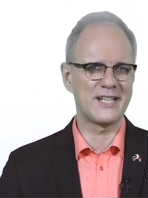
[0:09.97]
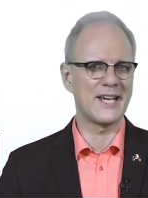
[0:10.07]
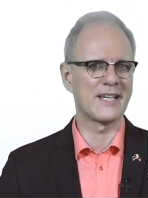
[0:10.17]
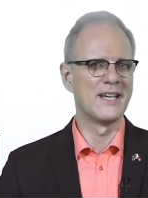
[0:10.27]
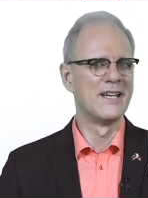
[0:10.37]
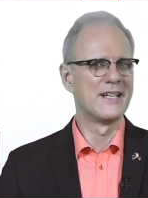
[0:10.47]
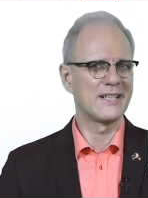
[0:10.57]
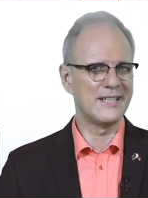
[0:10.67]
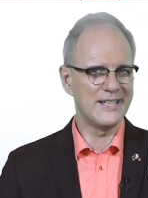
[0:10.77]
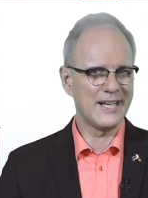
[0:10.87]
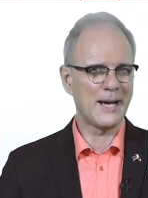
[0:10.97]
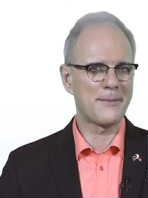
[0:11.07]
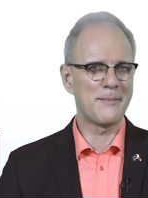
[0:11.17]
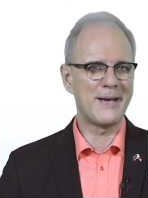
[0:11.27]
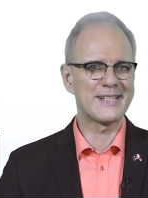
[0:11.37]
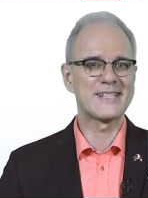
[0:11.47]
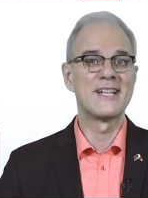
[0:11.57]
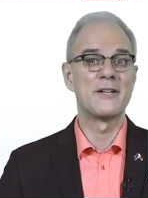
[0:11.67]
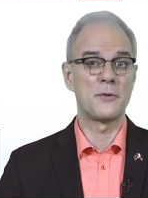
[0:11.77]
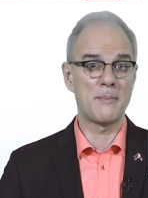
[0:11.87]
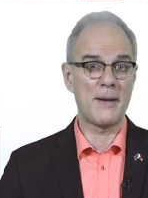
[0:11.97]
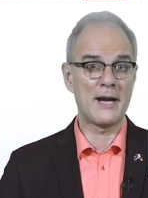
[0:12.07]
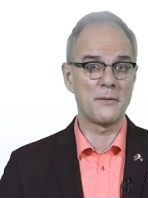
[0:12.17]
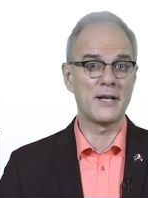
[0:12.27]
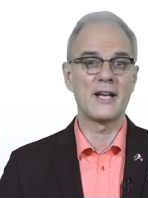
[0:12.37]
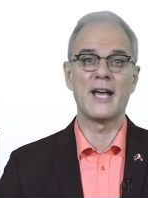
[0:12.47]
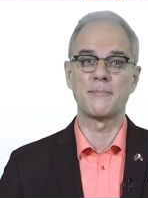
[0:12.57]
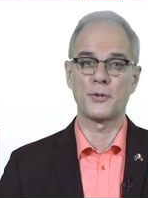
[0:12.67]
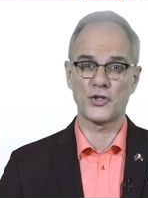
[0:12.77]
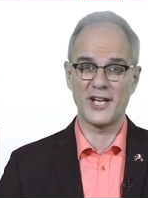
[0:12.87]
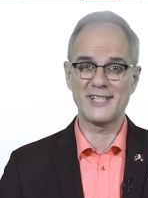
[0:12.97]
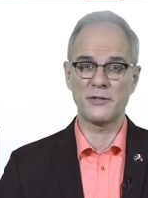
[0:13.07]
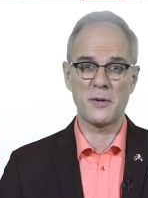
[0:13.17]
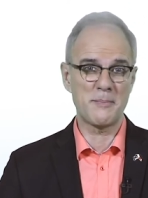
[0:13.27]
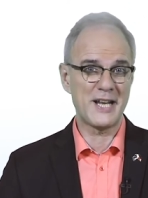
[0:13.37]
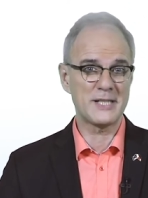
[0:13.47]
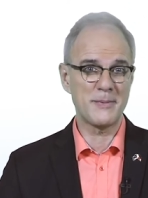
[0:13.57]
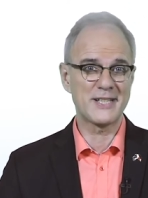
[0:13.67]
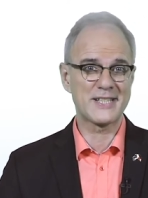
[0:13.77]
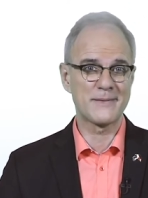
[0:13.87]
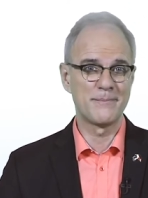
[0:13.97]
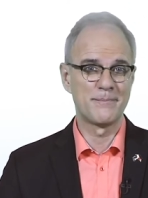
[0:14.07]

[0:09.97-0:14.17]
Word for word: like cleaning up the mess, repairing, and purchasing replacements?